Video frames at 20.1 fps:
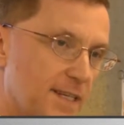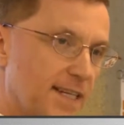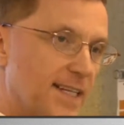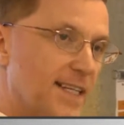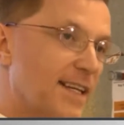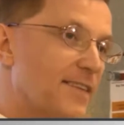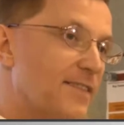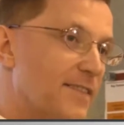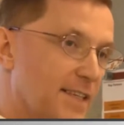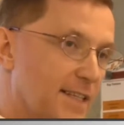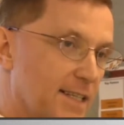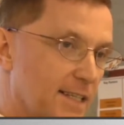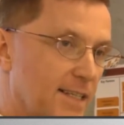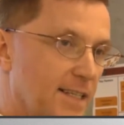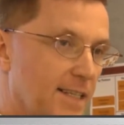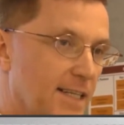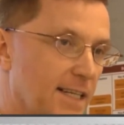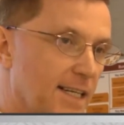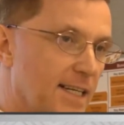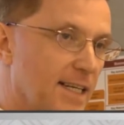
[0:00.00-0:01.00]

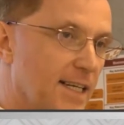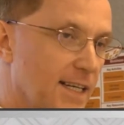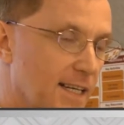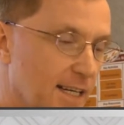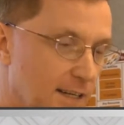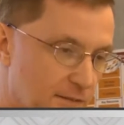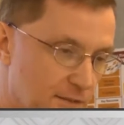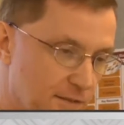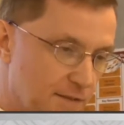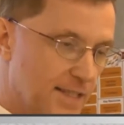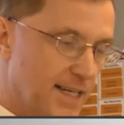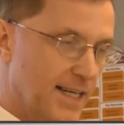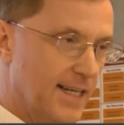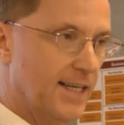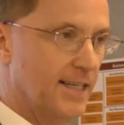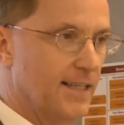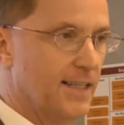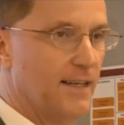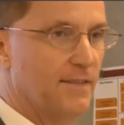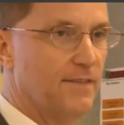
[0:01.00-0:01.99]
significantly if you've
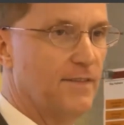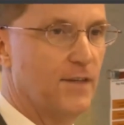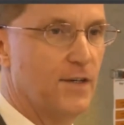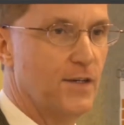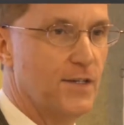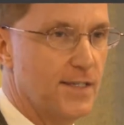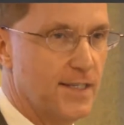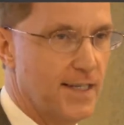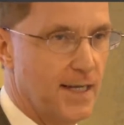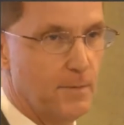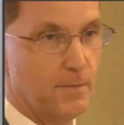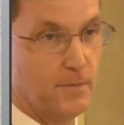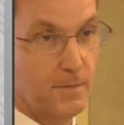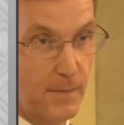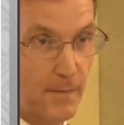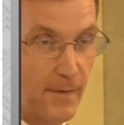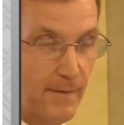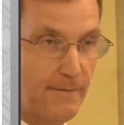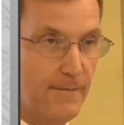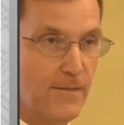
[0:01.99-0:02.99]
taken that first step
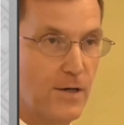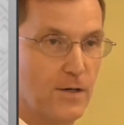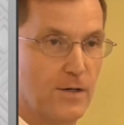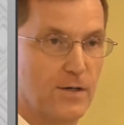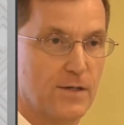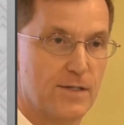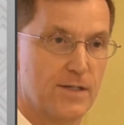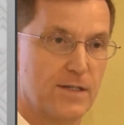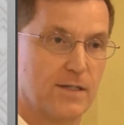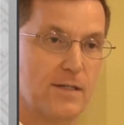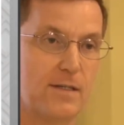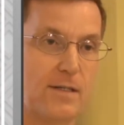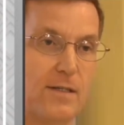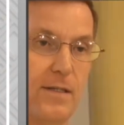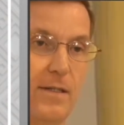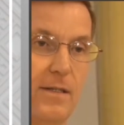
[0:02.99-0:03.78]
first.